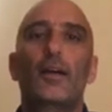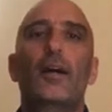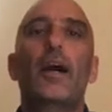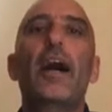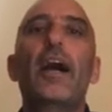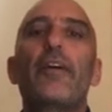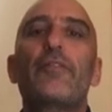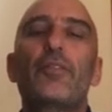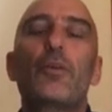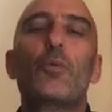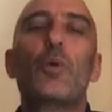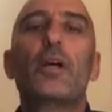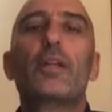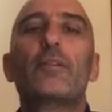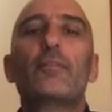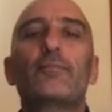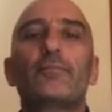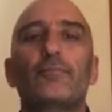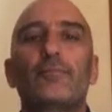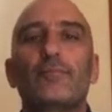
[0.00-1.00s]
Hi
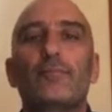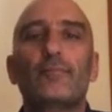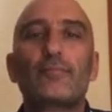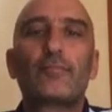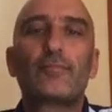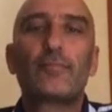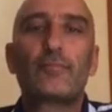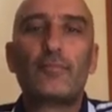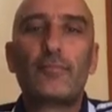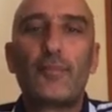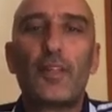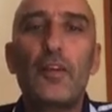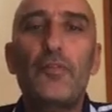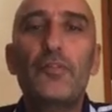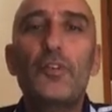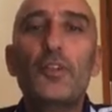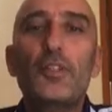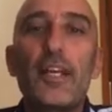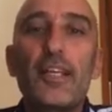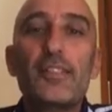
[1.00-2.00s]
everyone. A
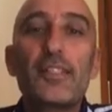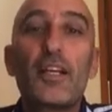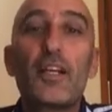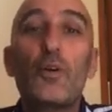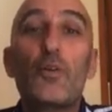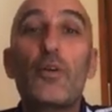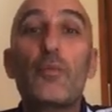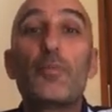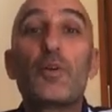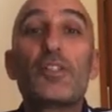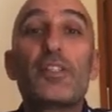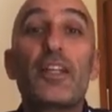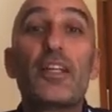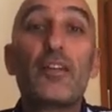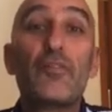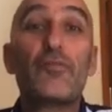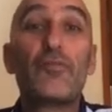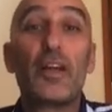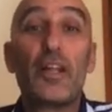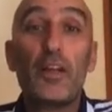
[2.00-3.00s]
few days ago, a
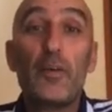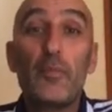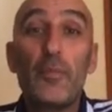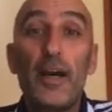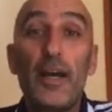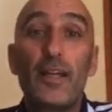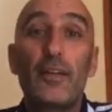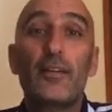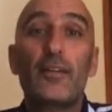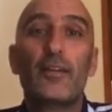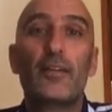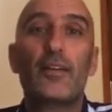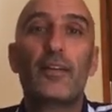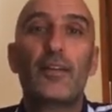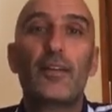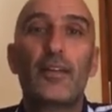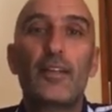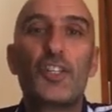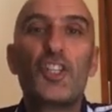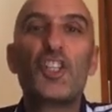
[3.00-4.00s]
Brazilian friend of mine
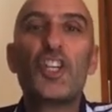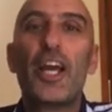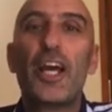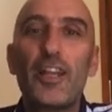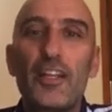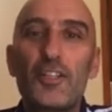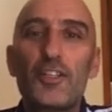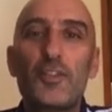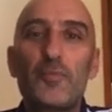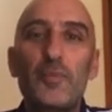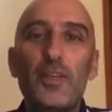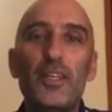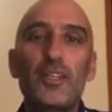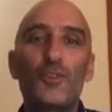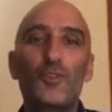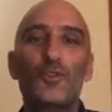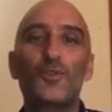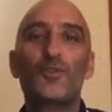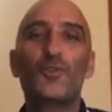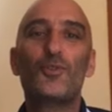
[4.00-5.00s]
challenged me
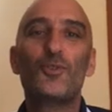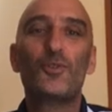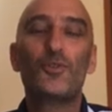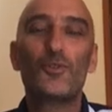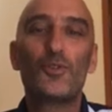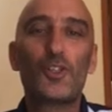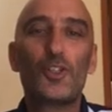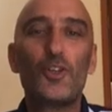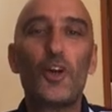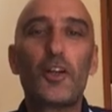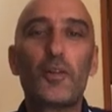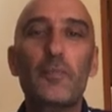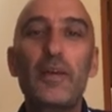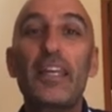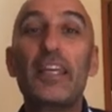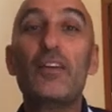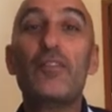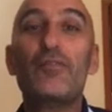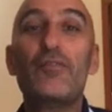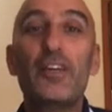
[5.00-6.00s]
to start
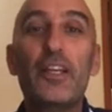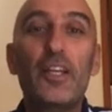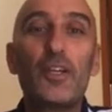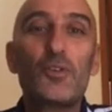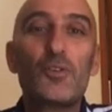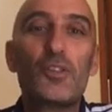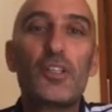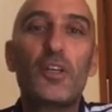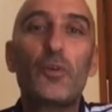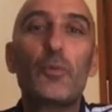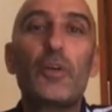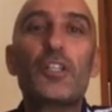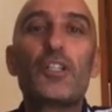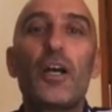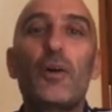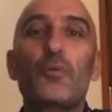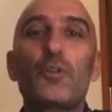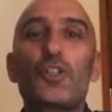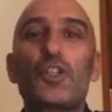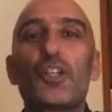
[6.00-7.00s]
making videos in which I
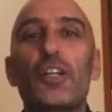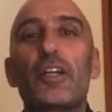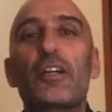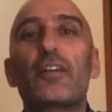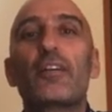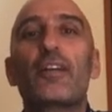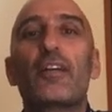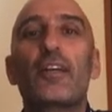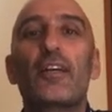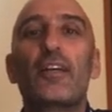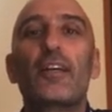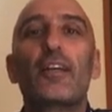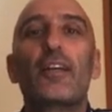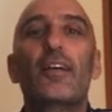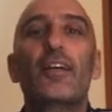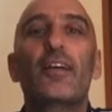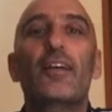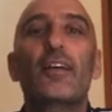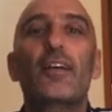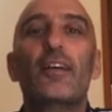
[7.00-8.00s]
would share
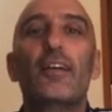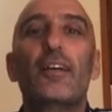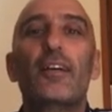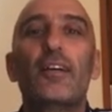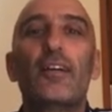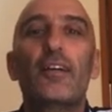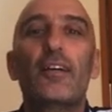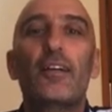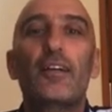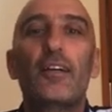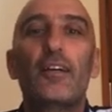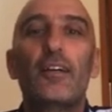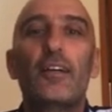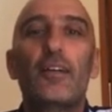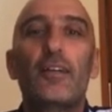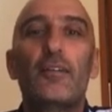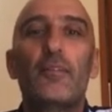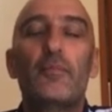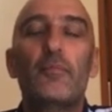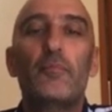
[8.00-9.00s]

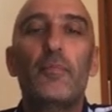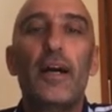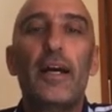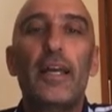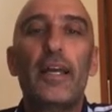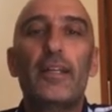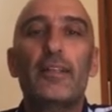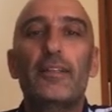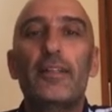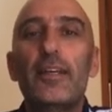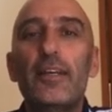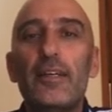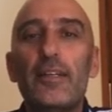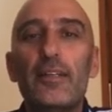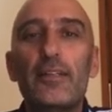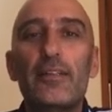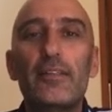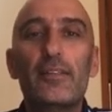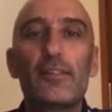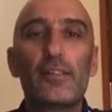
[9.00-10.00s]
my
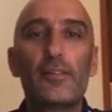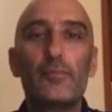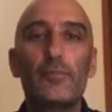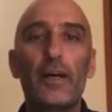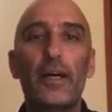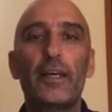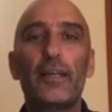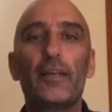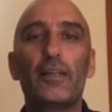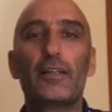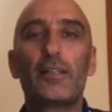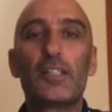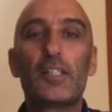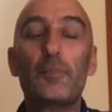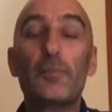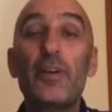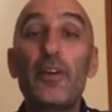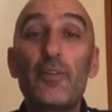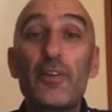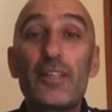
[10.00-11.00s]
ideas, my
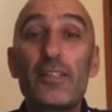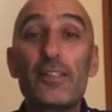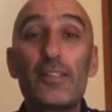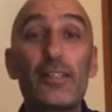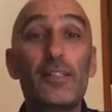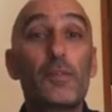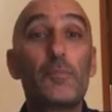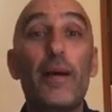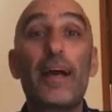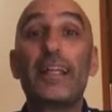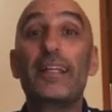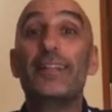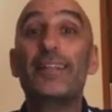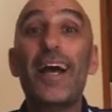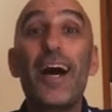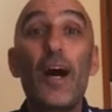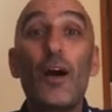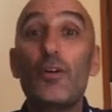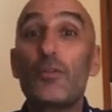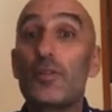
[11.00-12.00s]
experiences, my
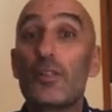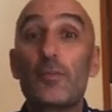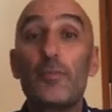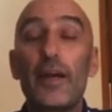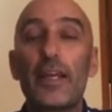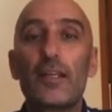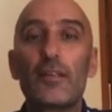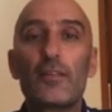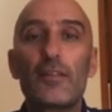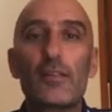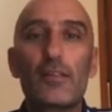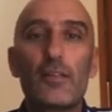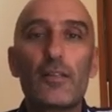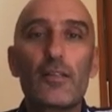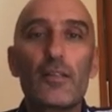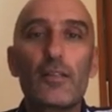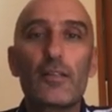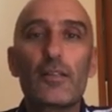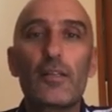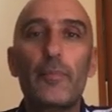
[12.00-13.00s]
doubts, my
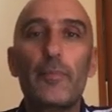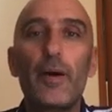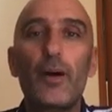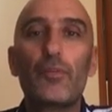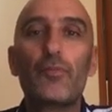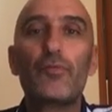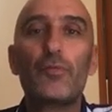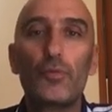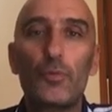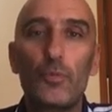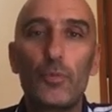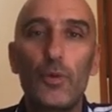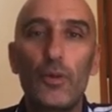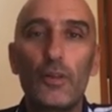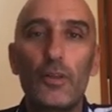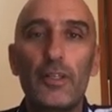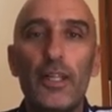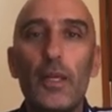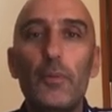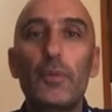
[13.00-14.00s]
concerns about
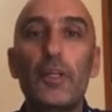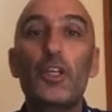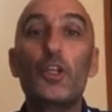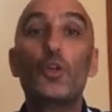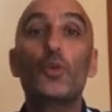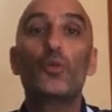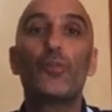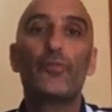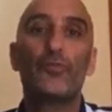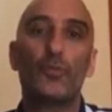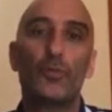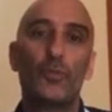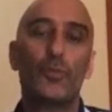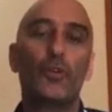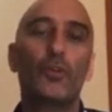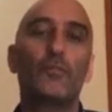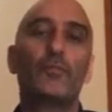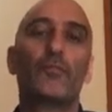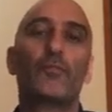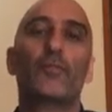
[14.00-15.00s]
football, namely youth
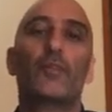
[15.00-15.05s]
football.